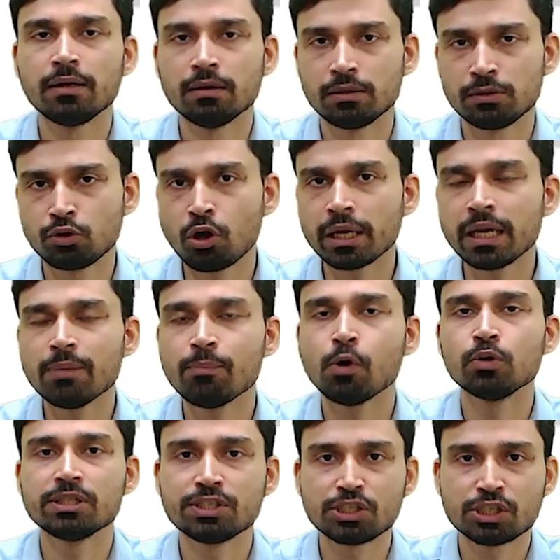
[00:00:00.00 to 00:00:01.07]
talking
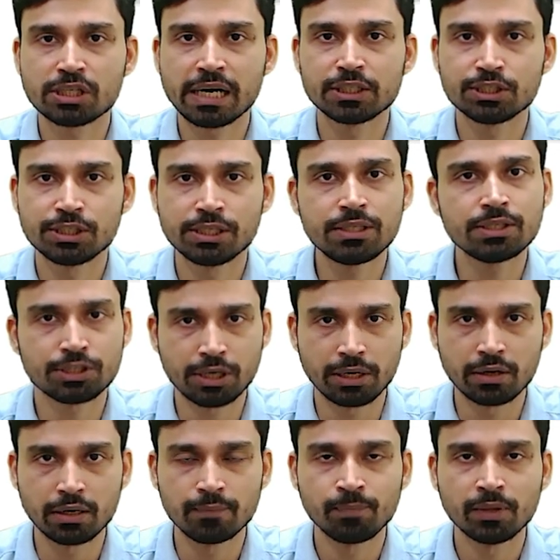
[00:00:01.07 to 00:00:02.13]
about this strategy in
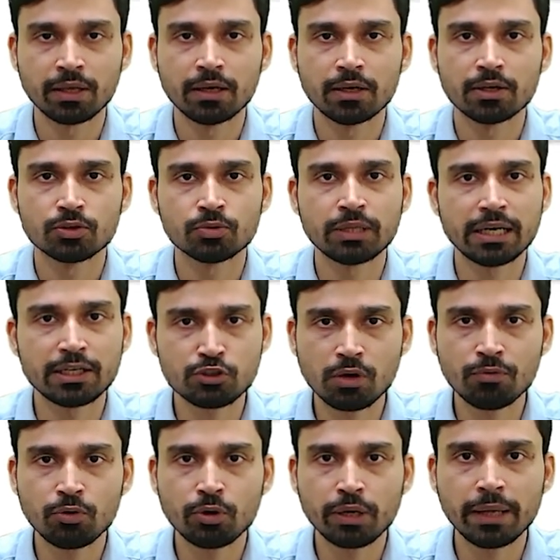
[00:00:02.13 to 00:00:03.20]
general. So that's
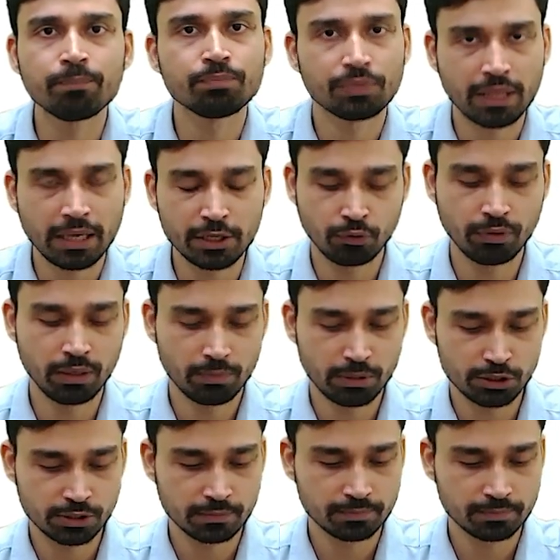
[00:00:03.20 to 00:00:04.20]
all for today. Thank you very much.